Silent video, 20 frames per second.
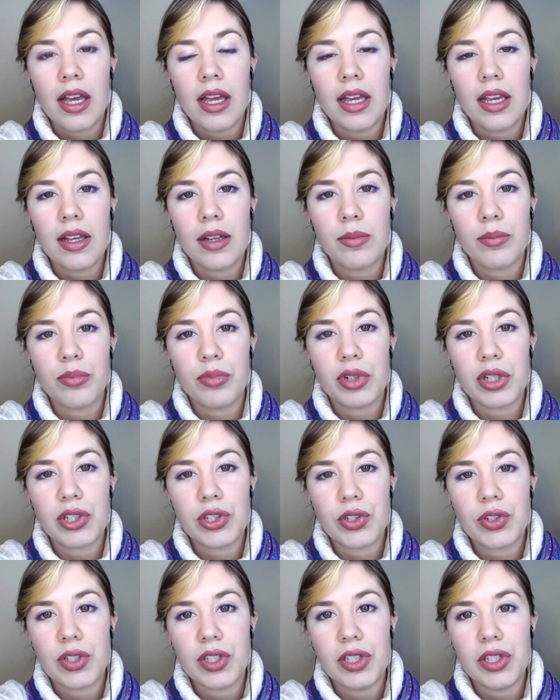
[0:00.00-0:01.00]
And
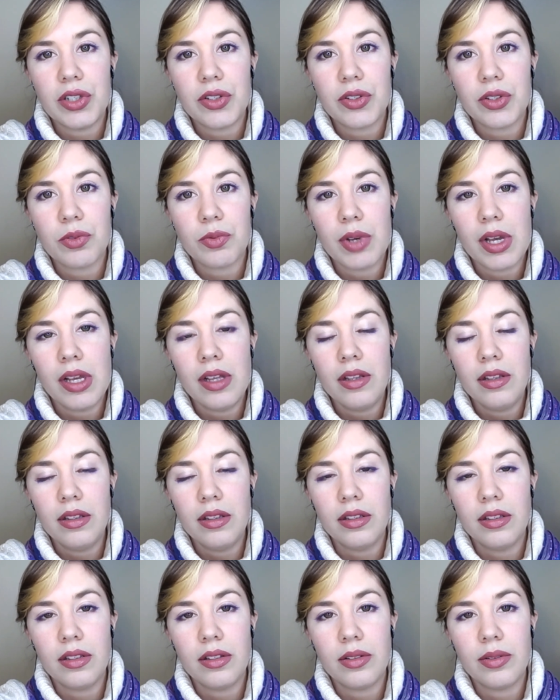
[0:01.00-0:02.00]
pressure here as well,
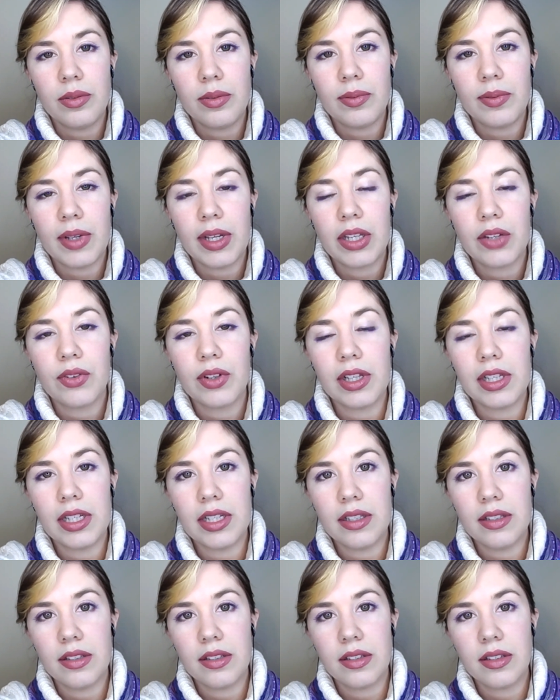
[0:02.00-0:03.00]
and
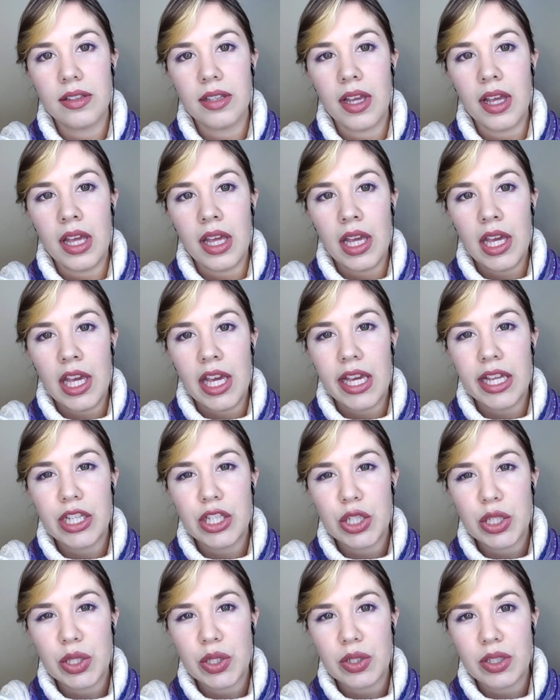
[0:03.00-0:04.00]
release. And
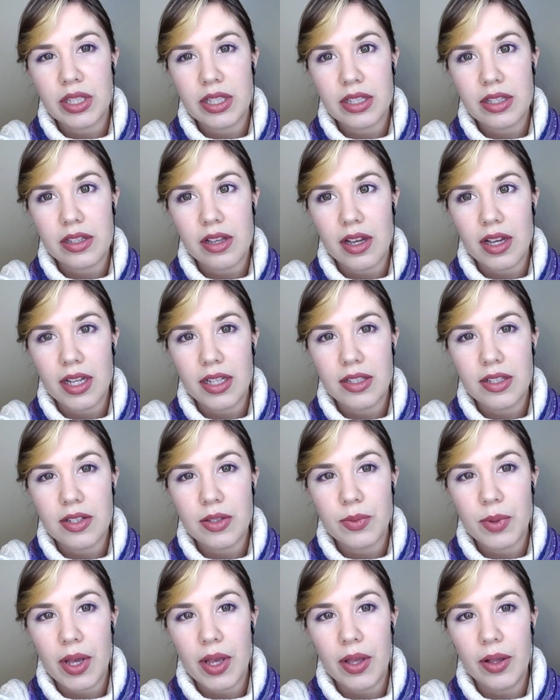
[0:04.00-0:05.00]
just on the sides
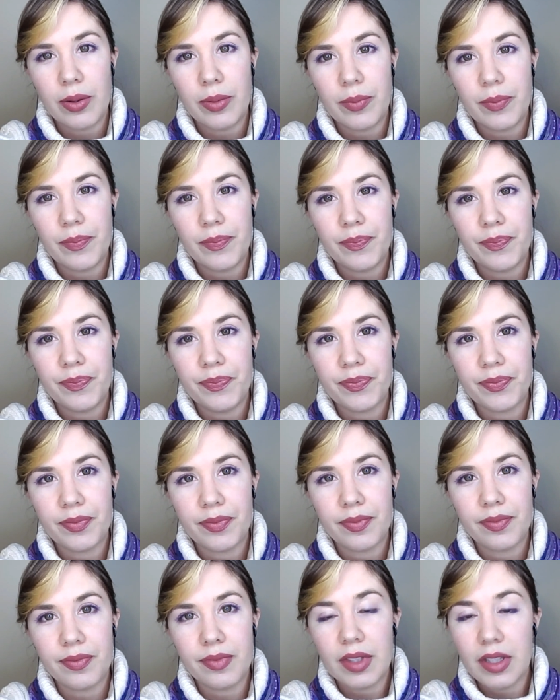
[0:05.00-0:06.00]
as well.
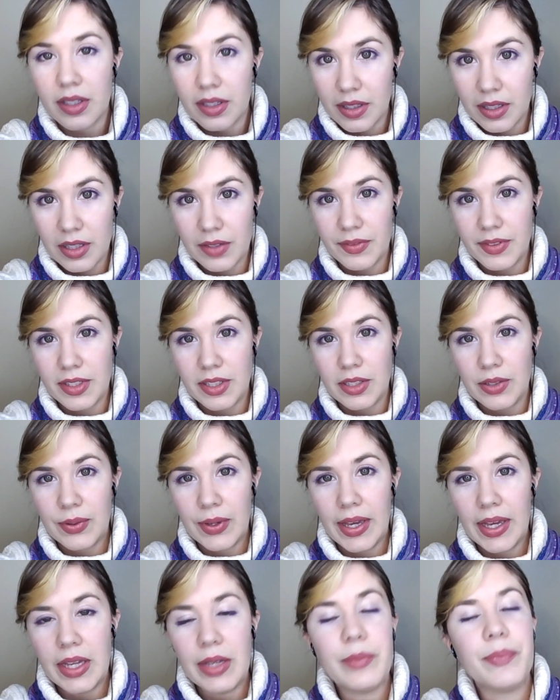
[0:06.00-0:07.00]
I feel
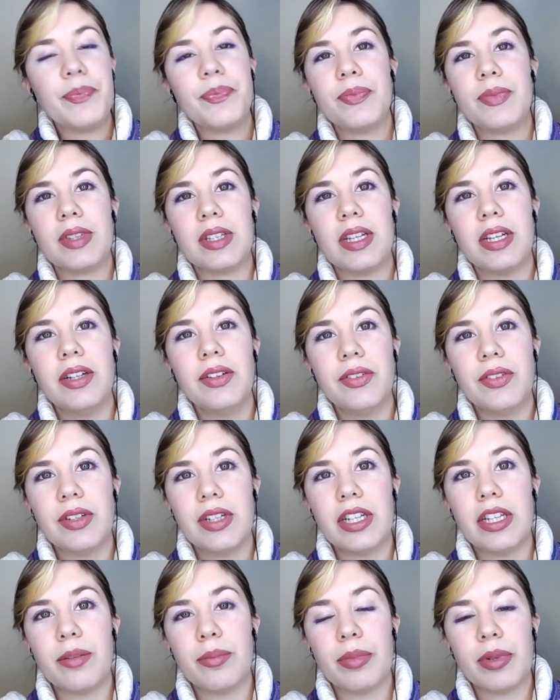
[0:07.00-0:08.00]
okay?
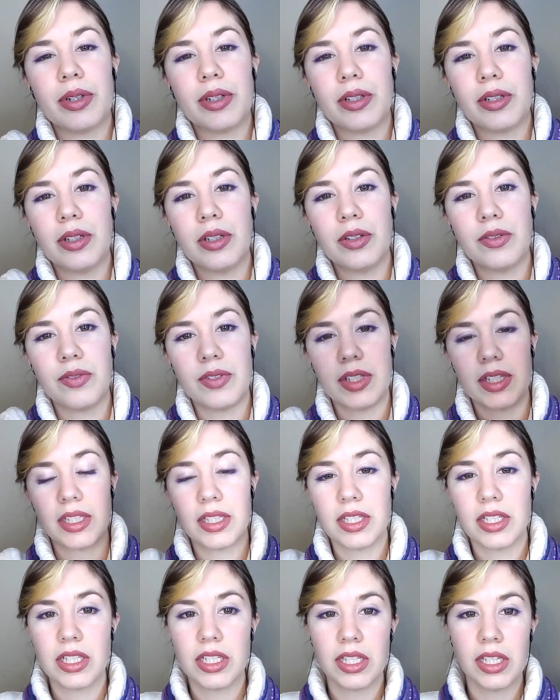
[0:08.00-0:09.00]
Alright,
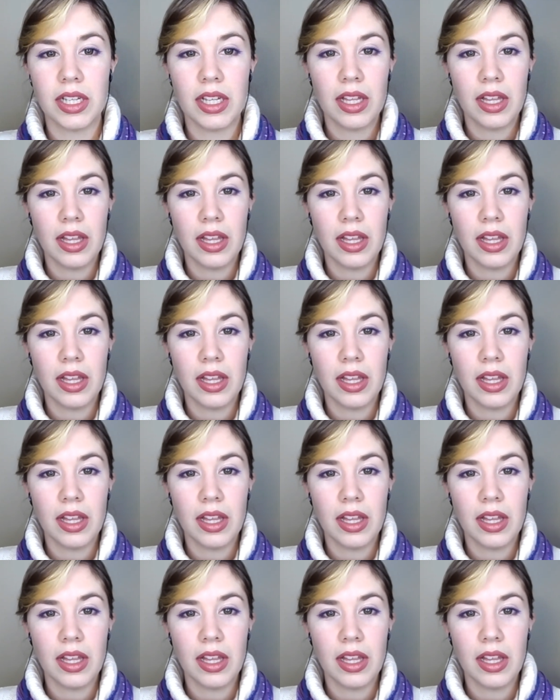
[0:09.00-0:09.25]
perfect.